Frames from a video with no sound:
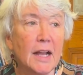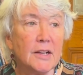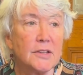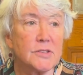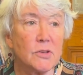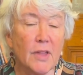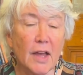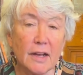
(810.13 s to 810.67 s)

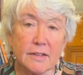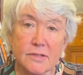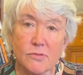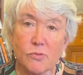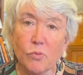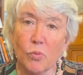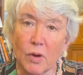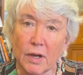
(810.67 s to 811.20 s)
So
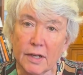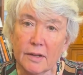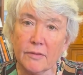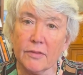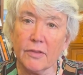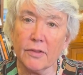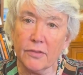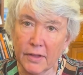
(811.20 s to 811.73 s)
that's one
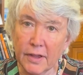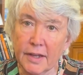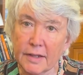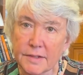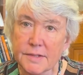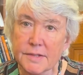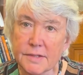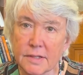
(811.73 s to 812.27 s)
of the
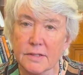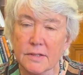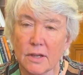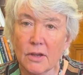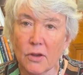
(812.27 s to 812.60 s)
things that